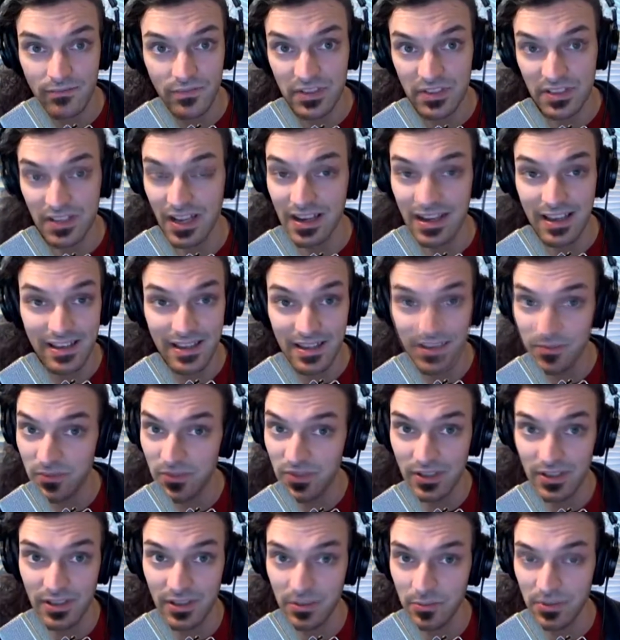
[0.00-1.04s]
ten a.m.
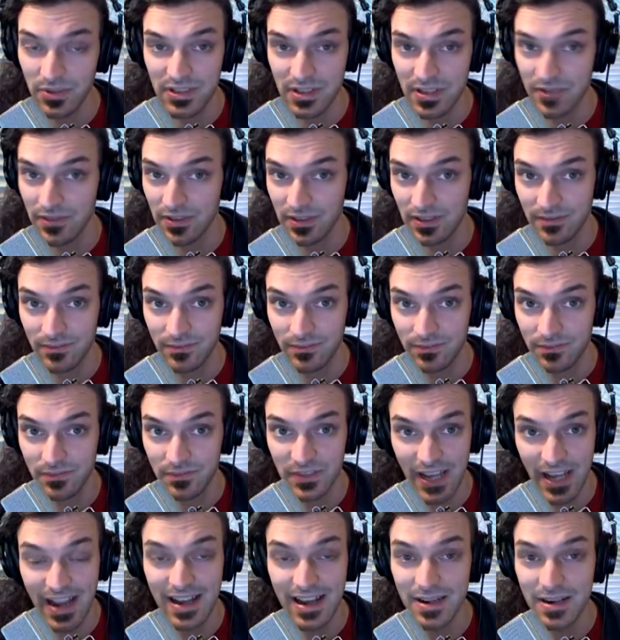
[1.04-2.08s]
here Pacific
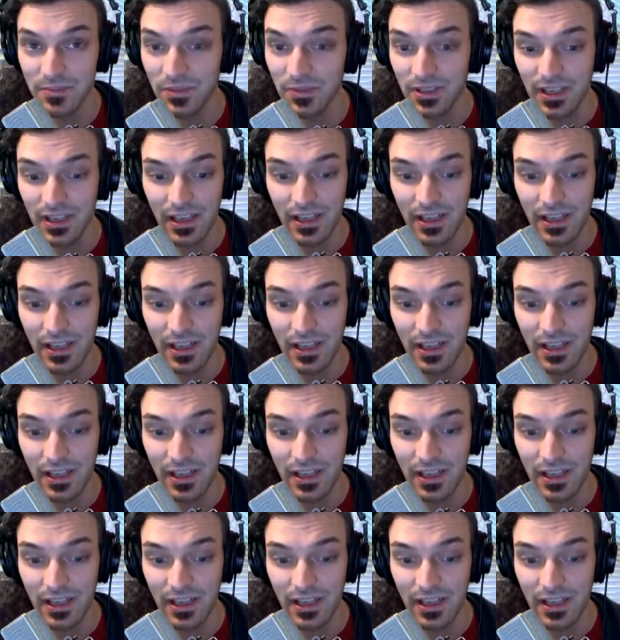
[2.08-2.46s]
time.